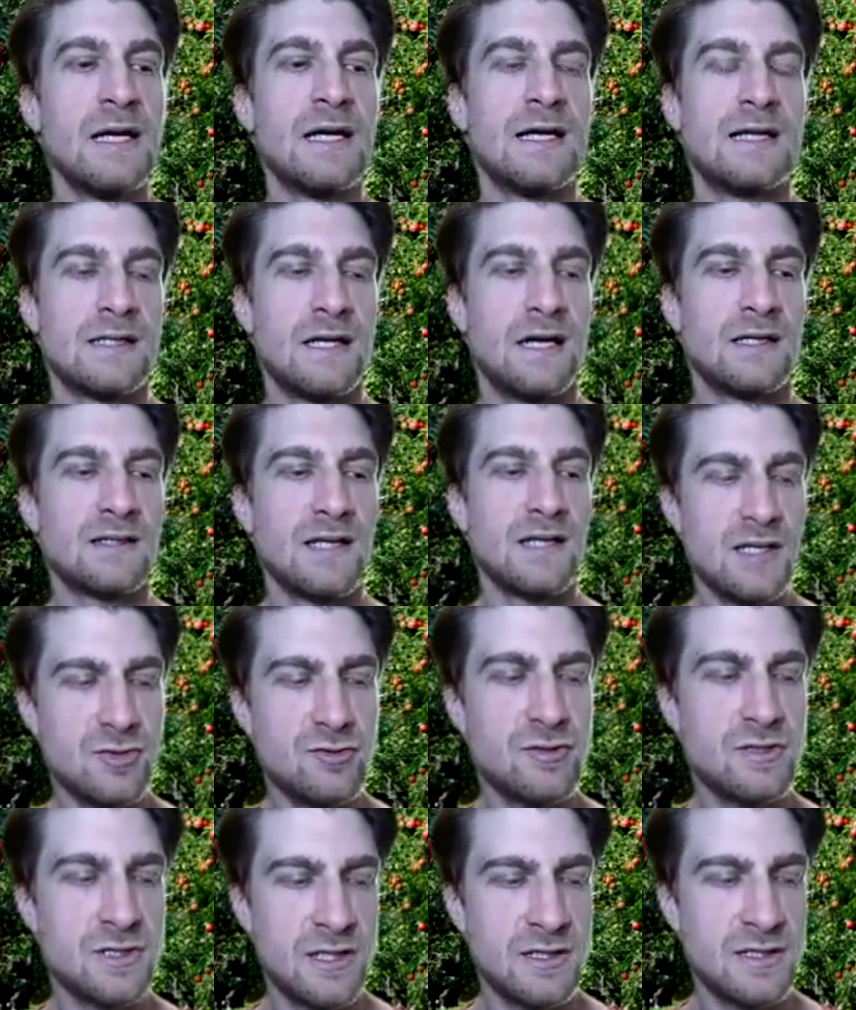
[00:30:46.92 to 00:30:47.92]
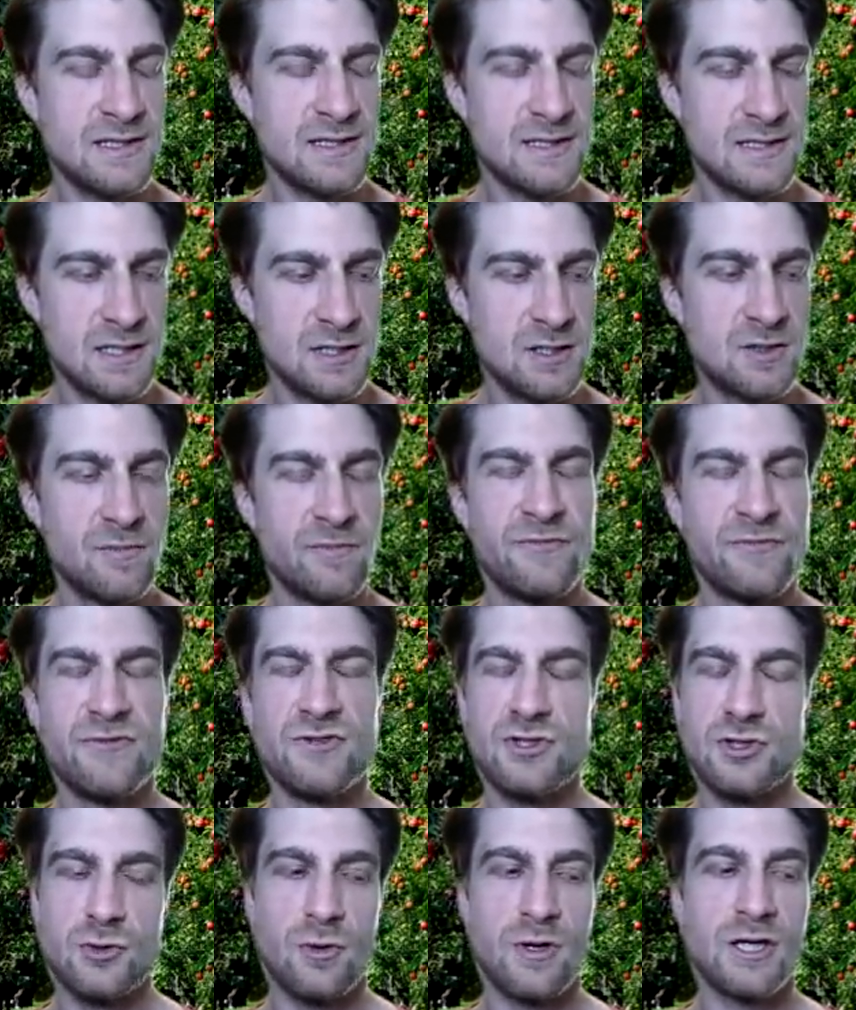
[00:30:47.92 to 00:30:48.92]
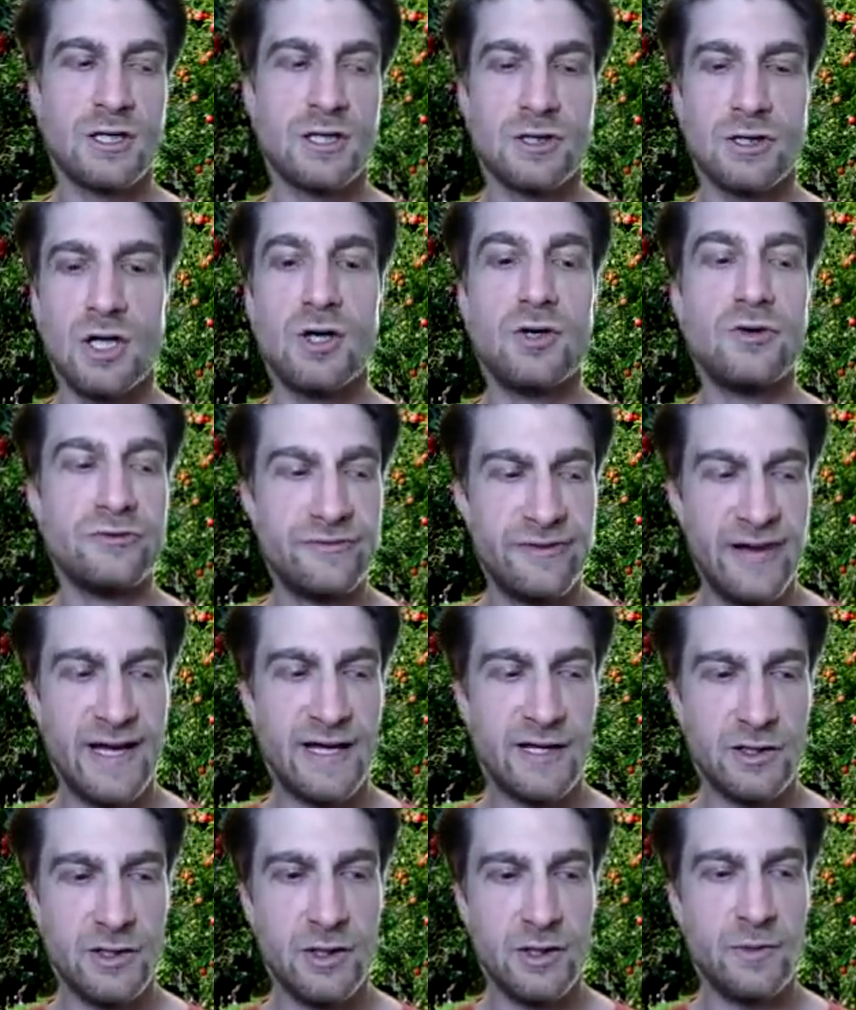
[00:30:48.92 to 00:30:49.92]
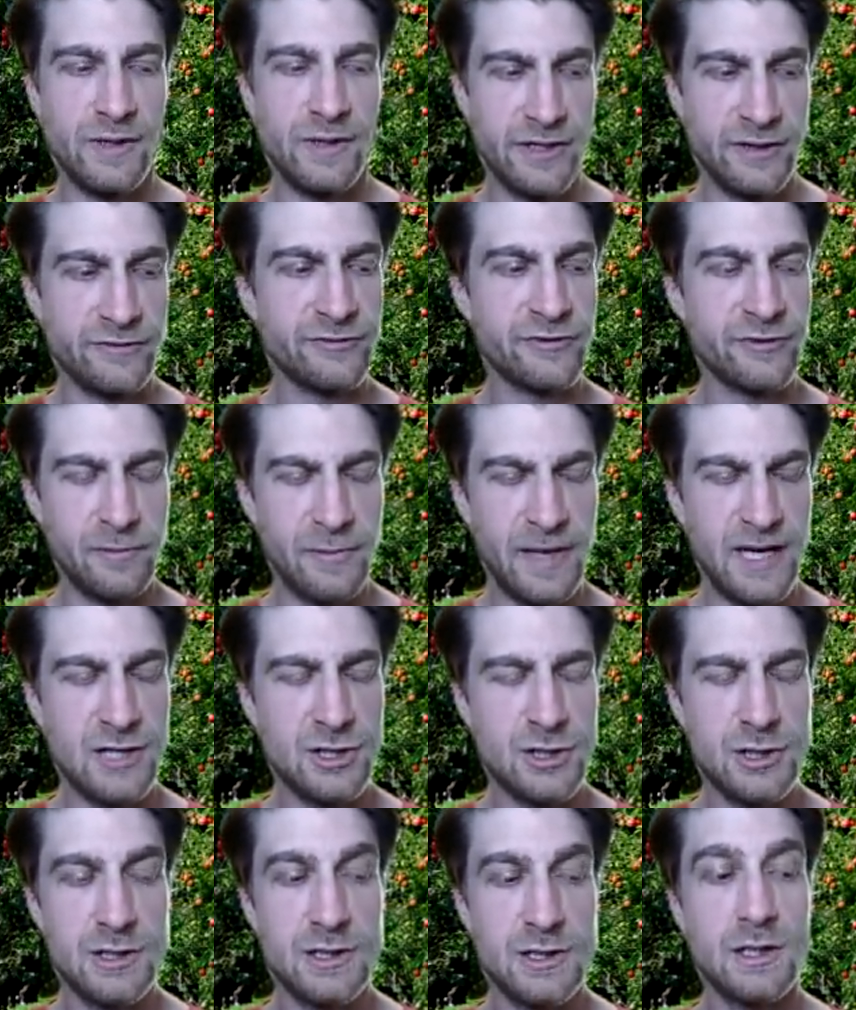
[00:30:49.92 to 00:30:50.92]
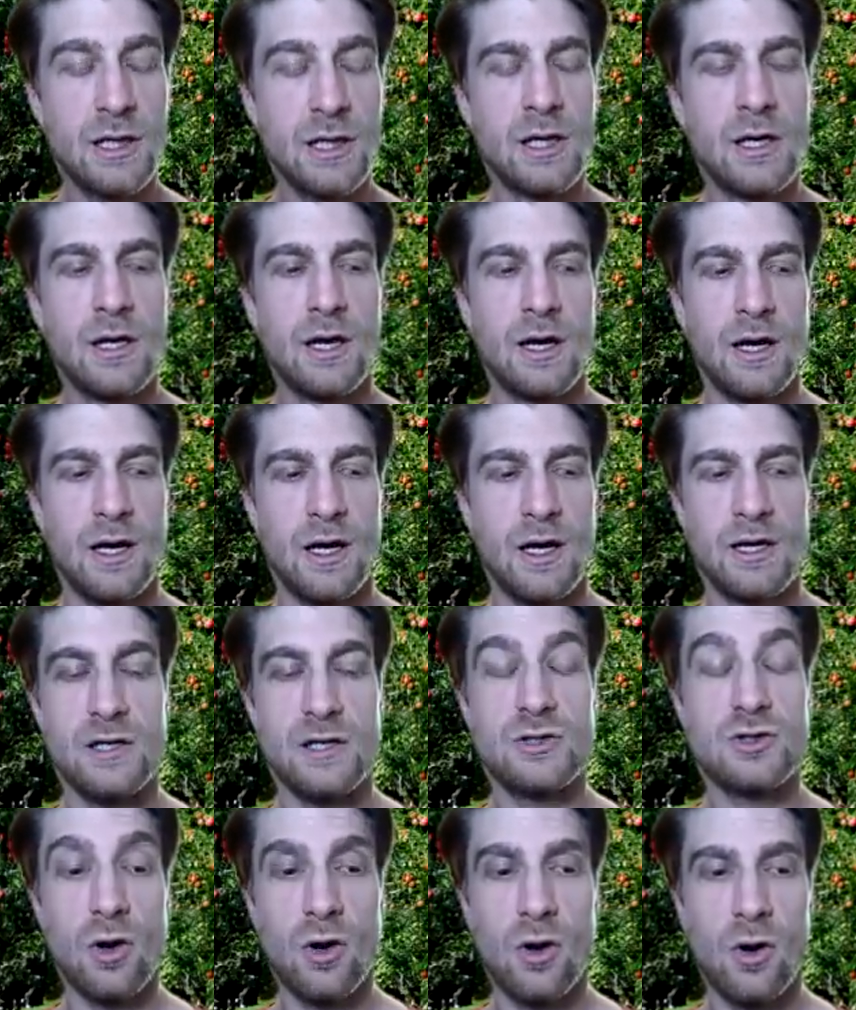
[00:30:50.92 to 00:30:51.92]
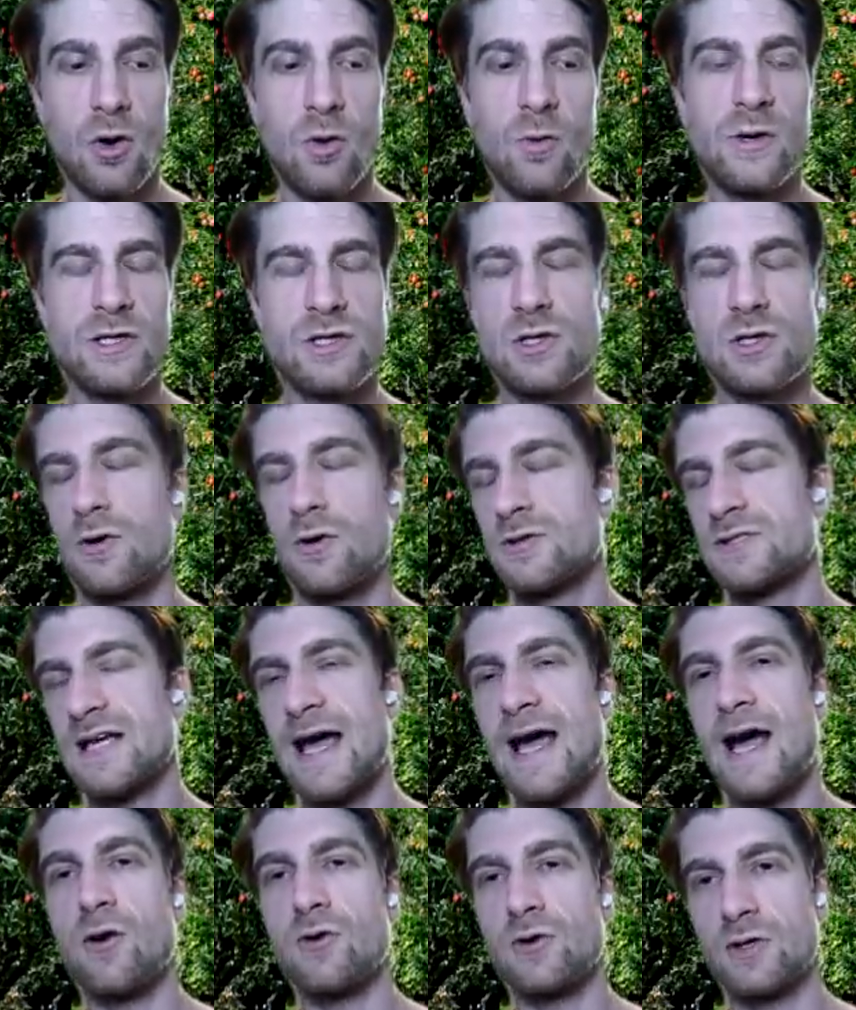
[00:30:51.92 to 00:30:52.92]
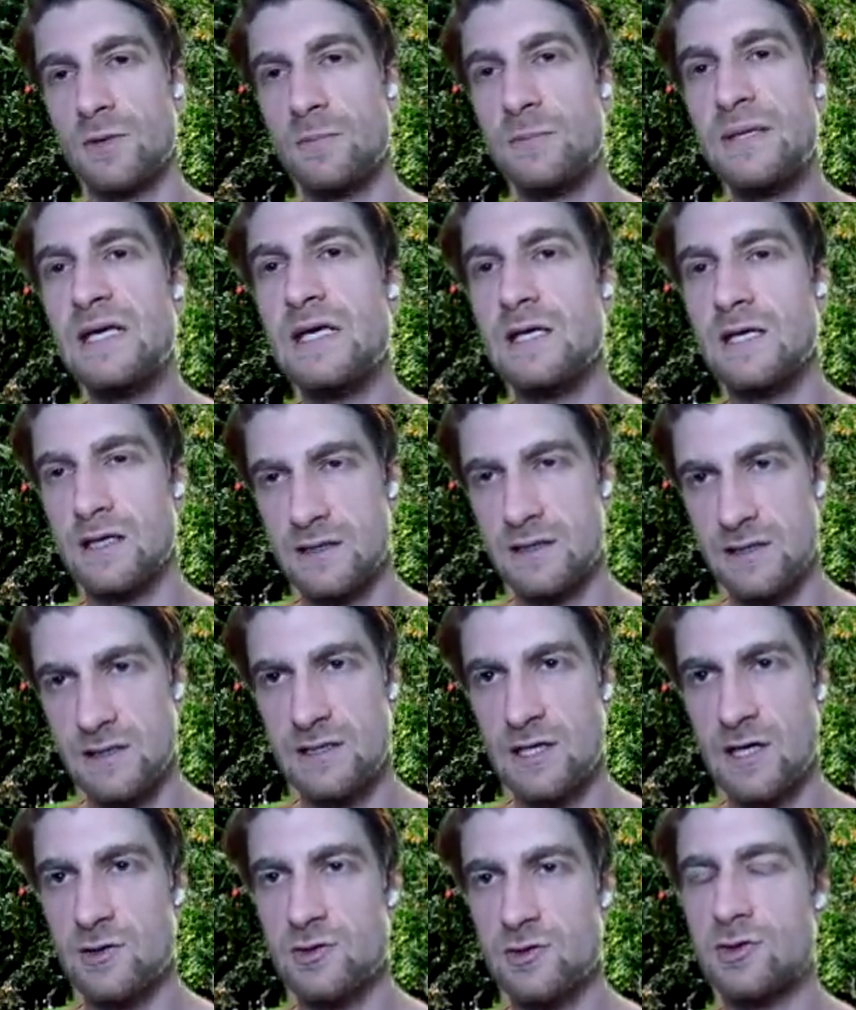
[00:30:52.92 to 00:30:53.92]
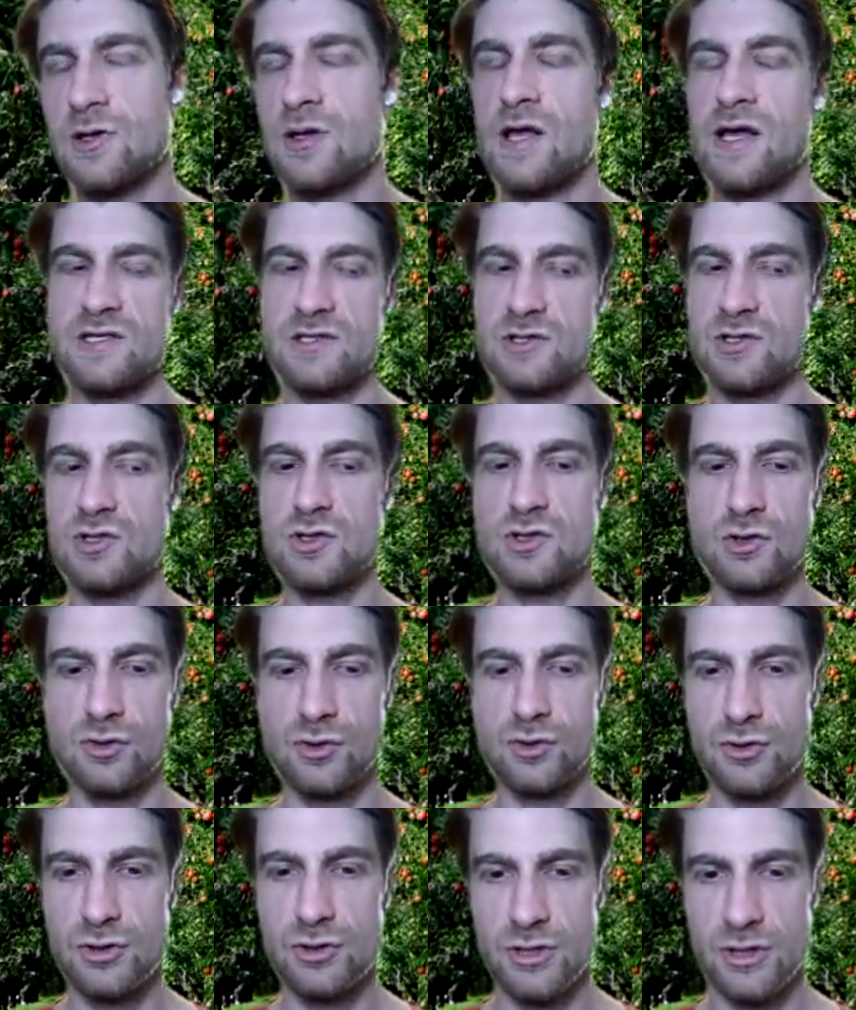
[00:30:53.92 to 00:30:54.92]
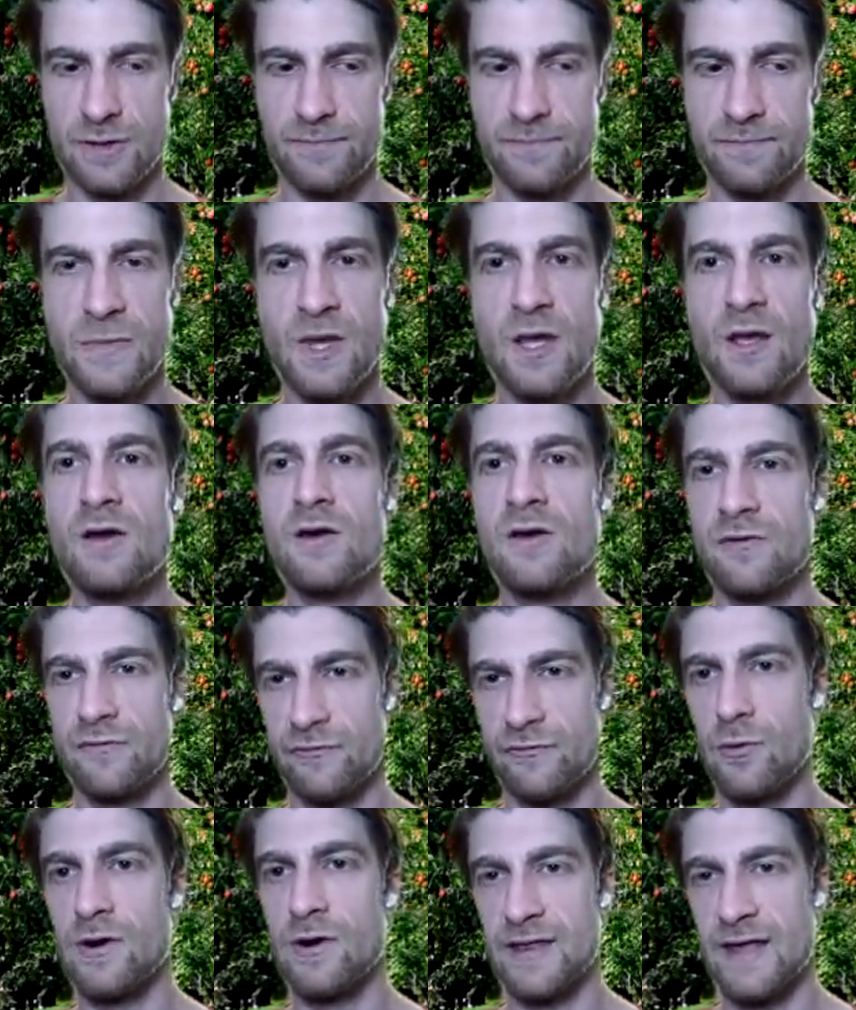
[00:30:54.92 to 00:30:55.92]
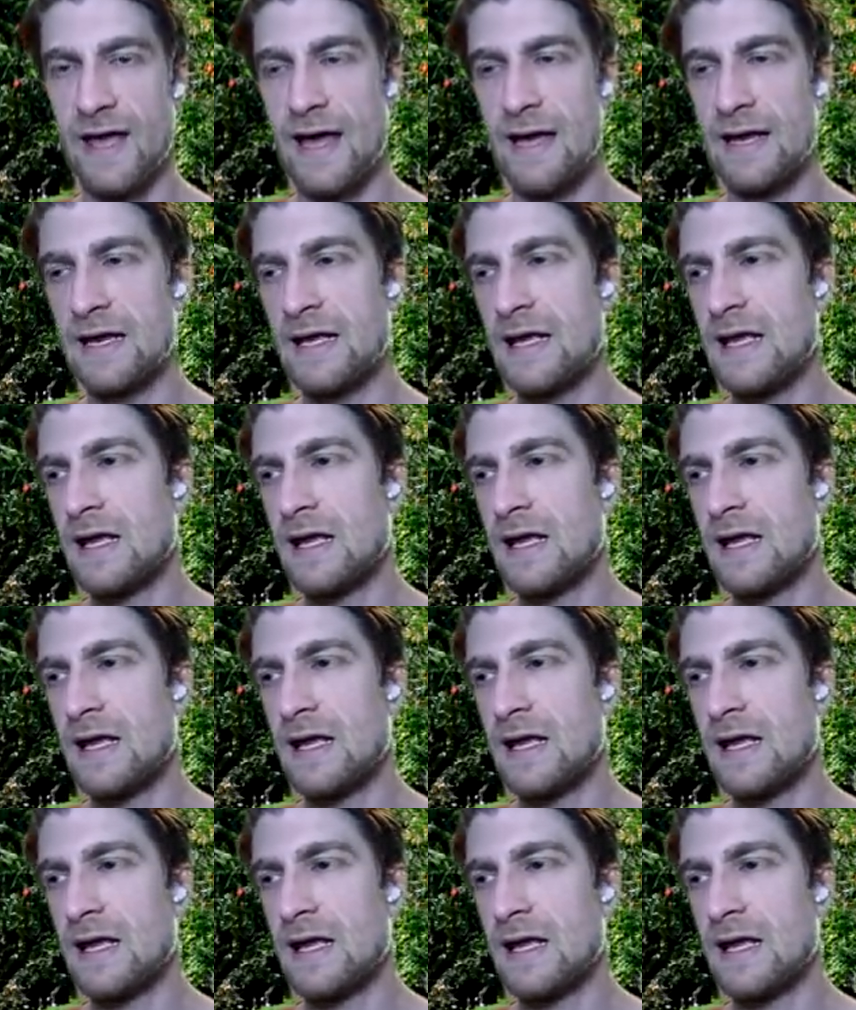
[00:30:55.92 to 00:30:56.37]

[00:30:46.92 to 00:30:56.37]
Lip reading: a less redundant system for storing low value information is always going to outcompete a decentralized solution for that.